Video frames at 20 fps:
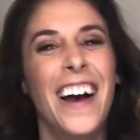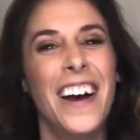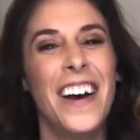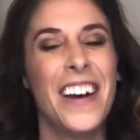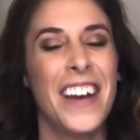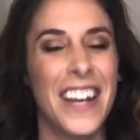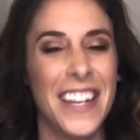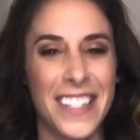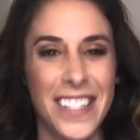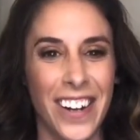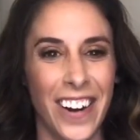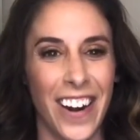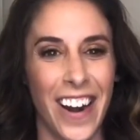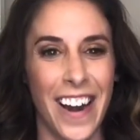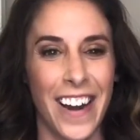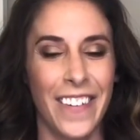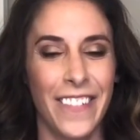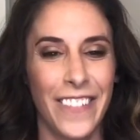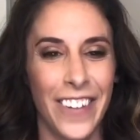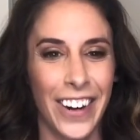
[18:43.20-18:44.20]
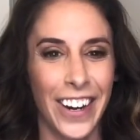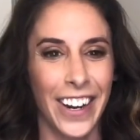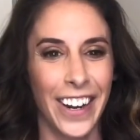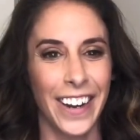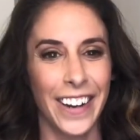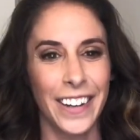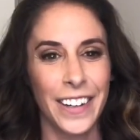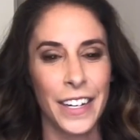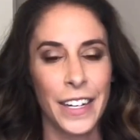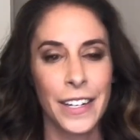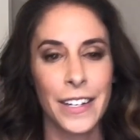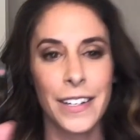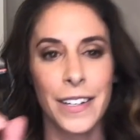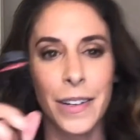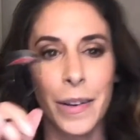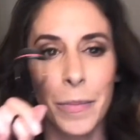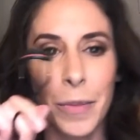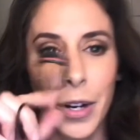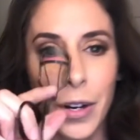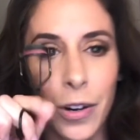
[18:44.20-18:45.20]
It's all right. We're good. So
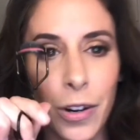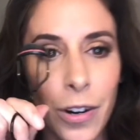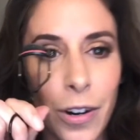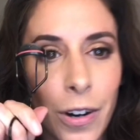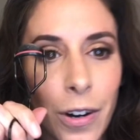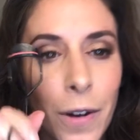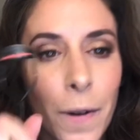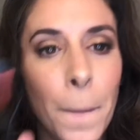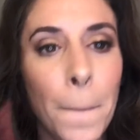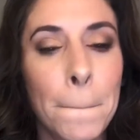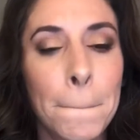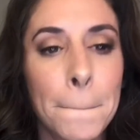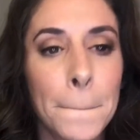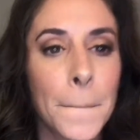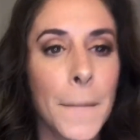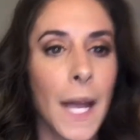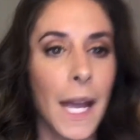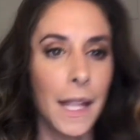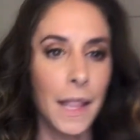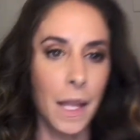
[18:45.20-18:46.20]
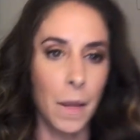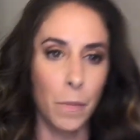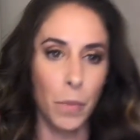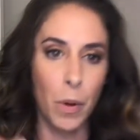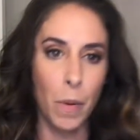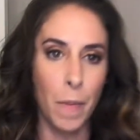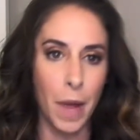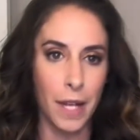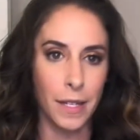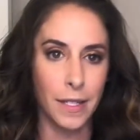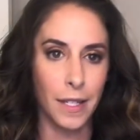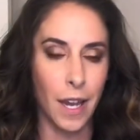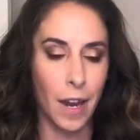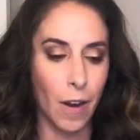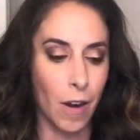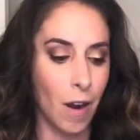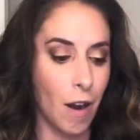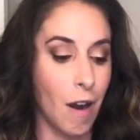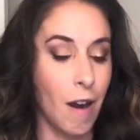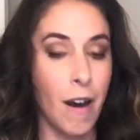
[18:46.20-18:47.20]
I'm gonna curl and then put
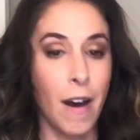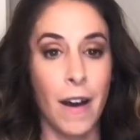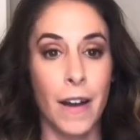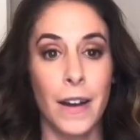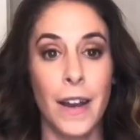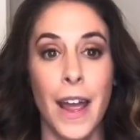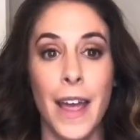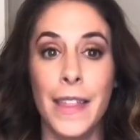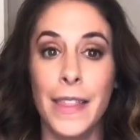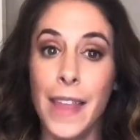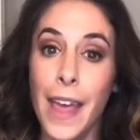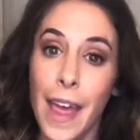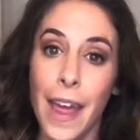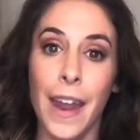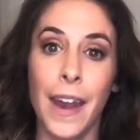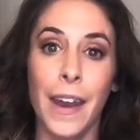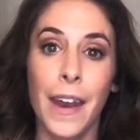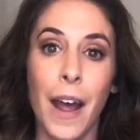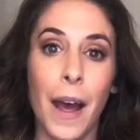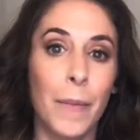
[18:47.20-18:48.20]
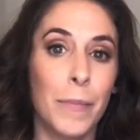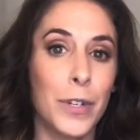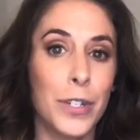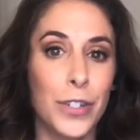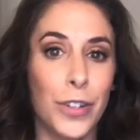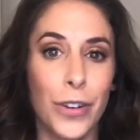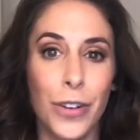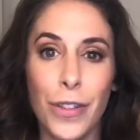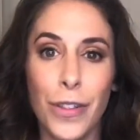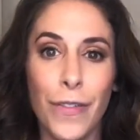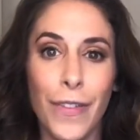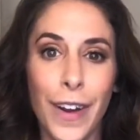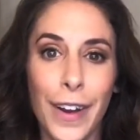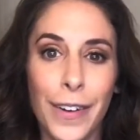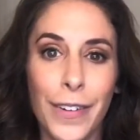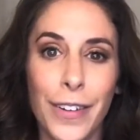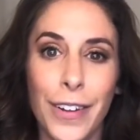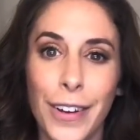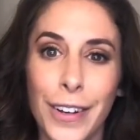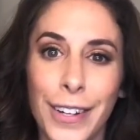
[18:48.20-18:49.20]
mascara on, and then I'm gonna show you the
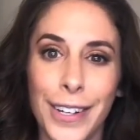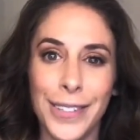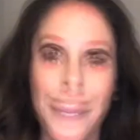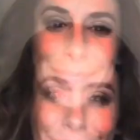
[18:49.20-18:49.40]
final look.